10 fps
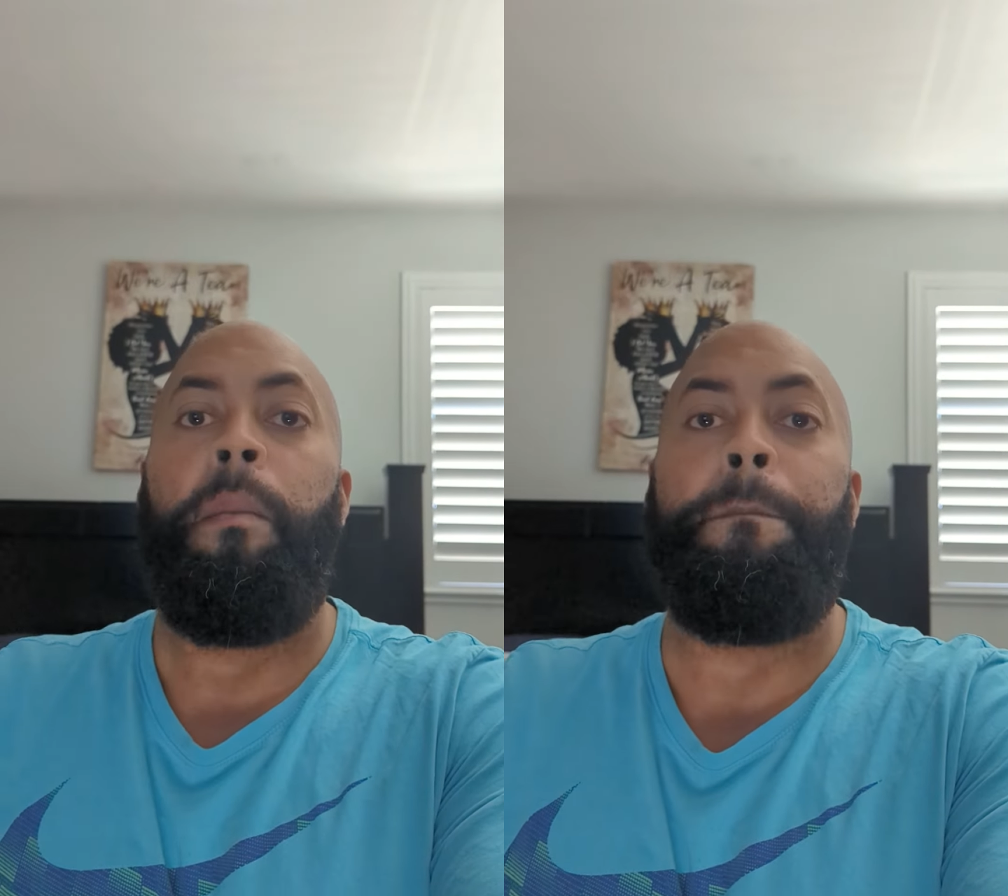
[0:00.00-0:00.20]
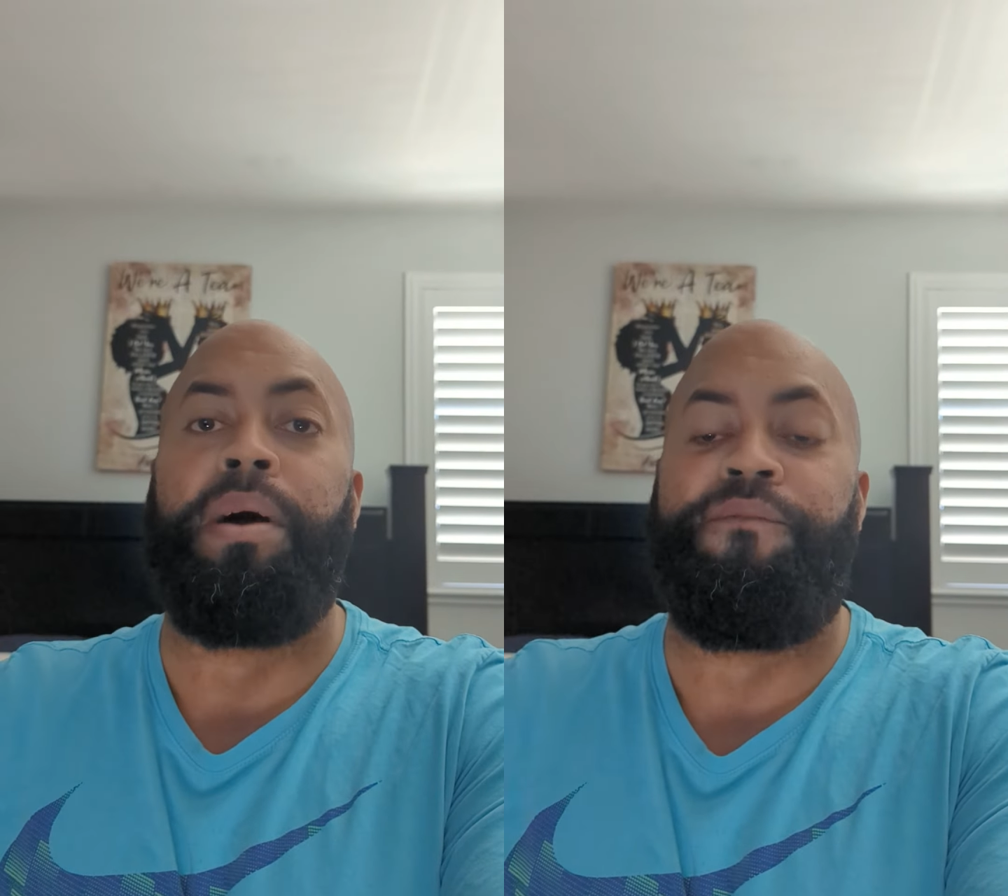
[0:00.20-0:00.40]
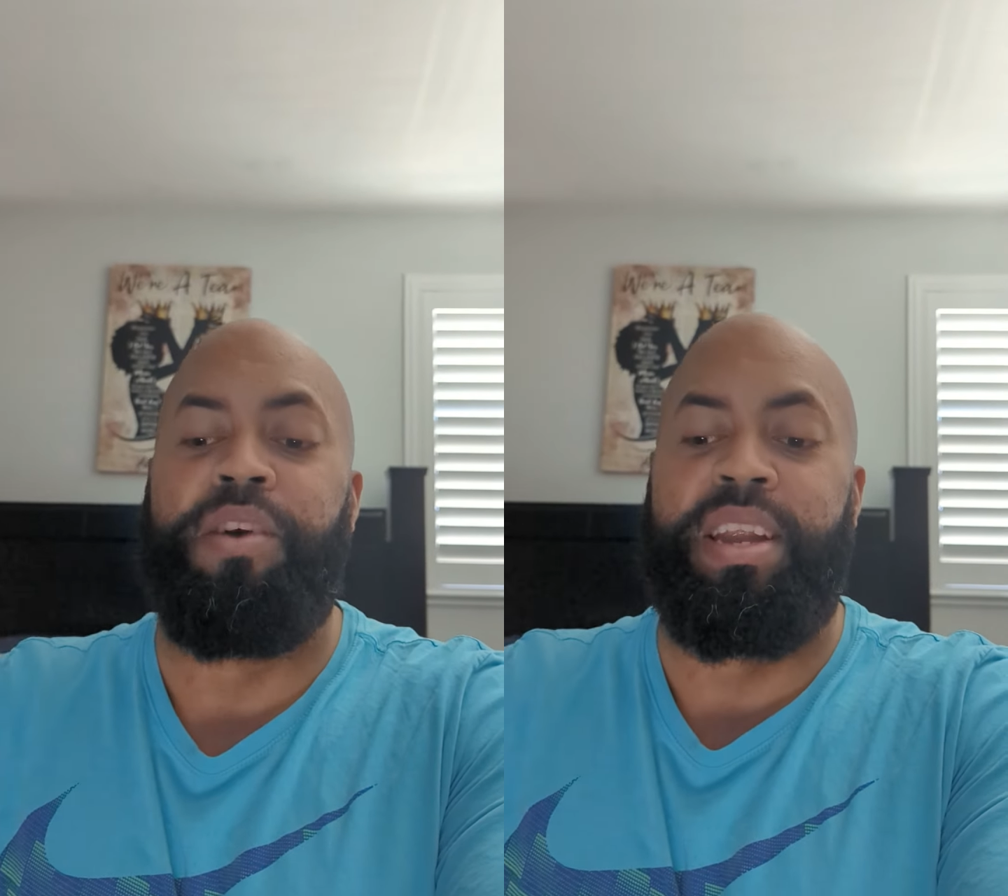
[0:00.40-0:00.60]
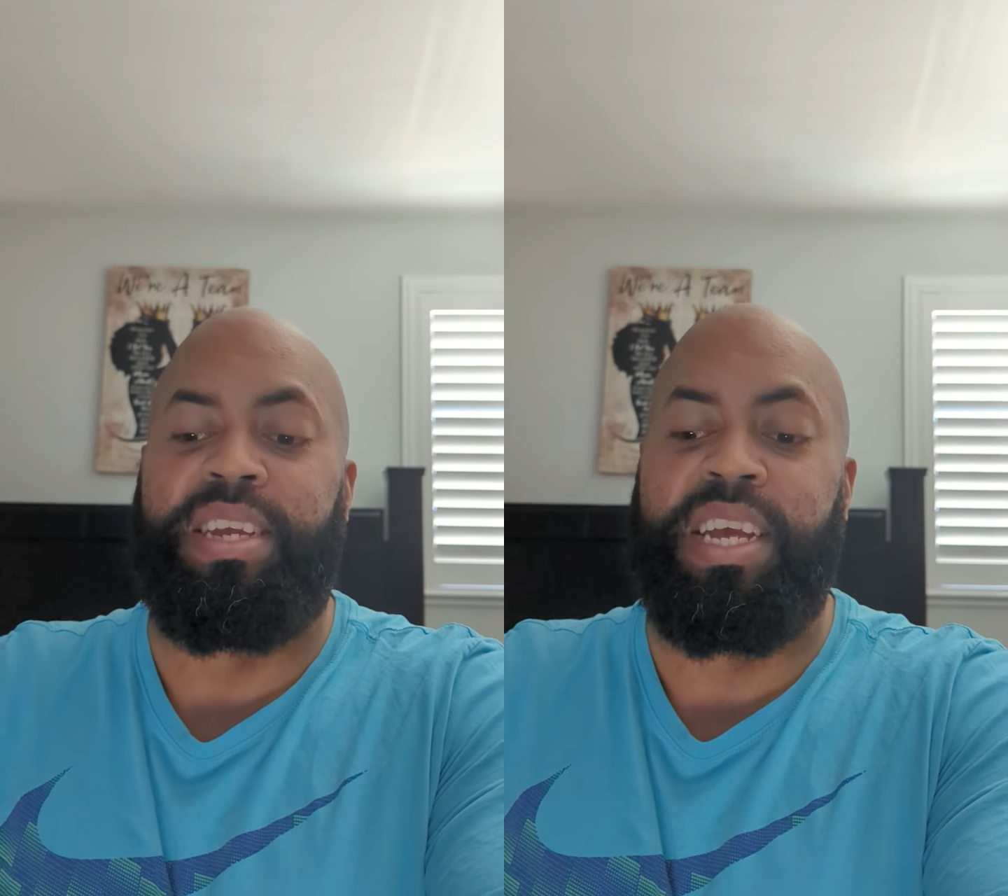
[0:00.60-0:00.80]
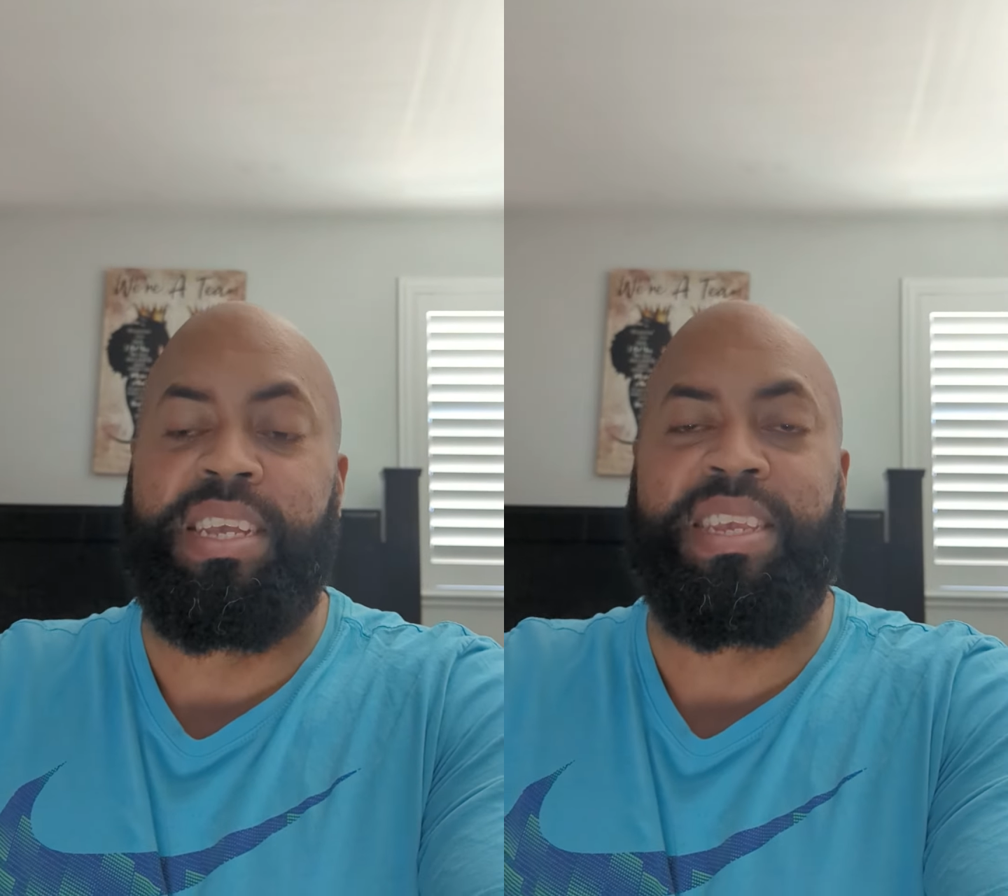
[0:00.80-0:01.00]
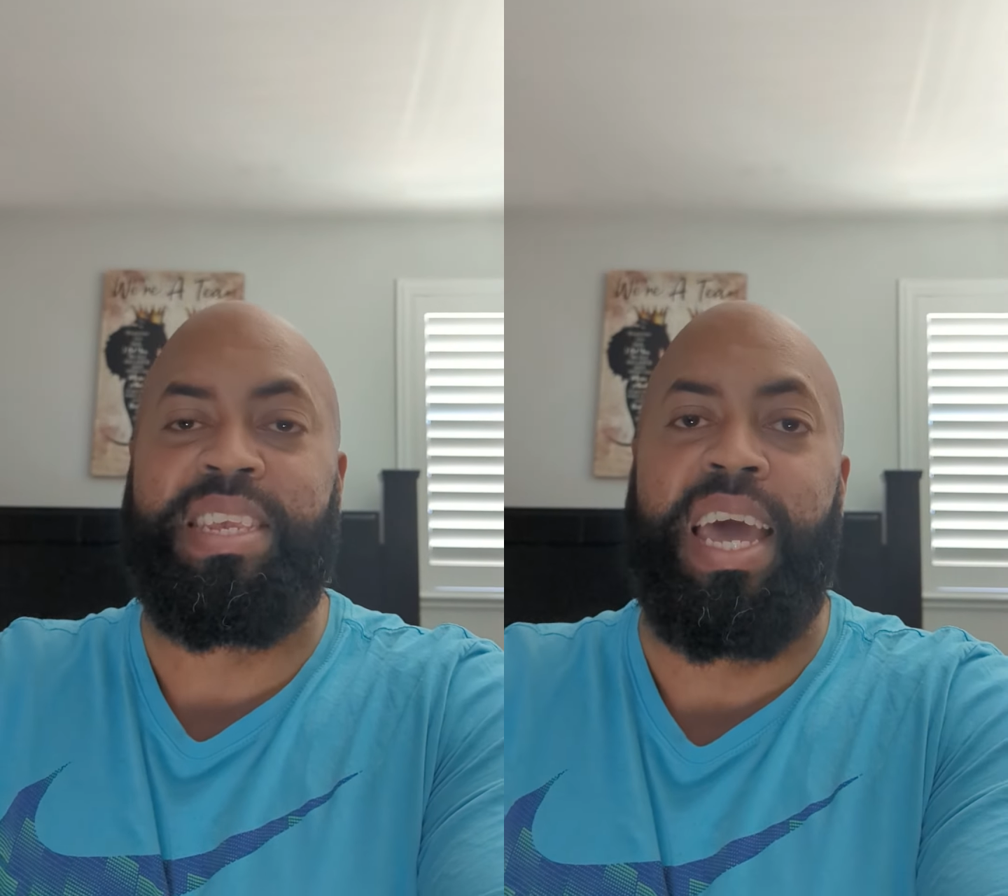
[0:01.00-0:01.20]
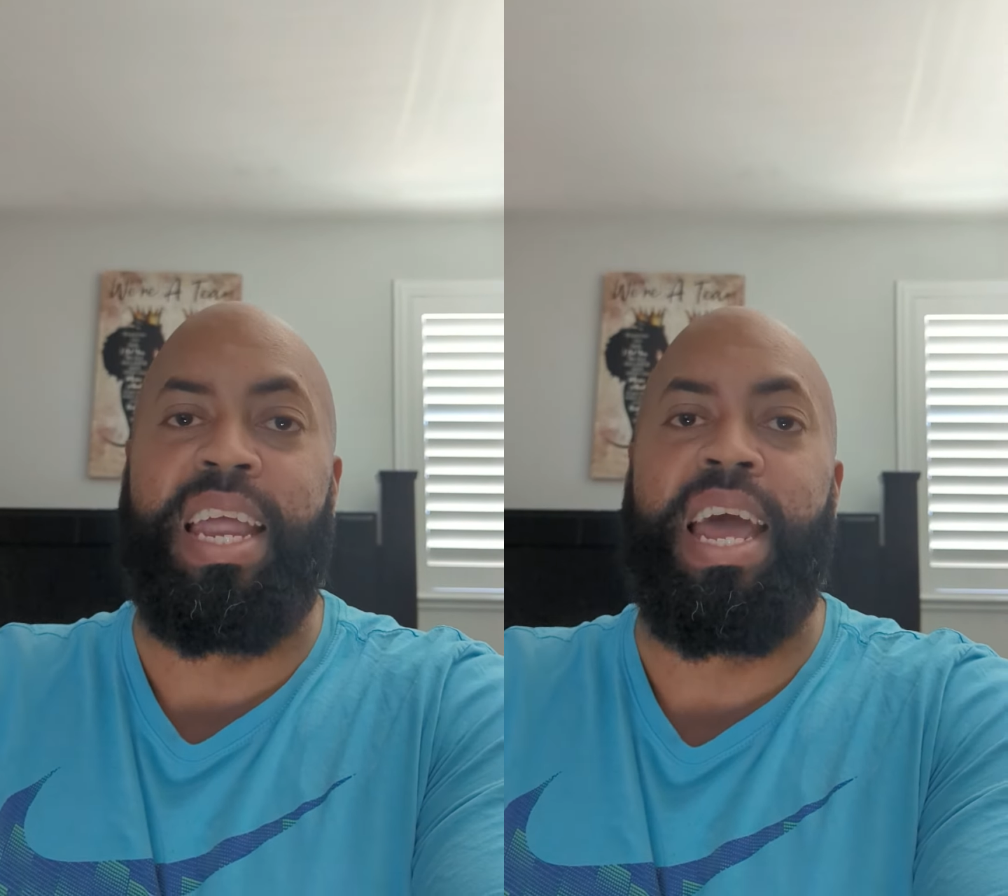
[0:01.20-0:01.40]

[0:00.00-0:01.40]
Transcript: But for to just say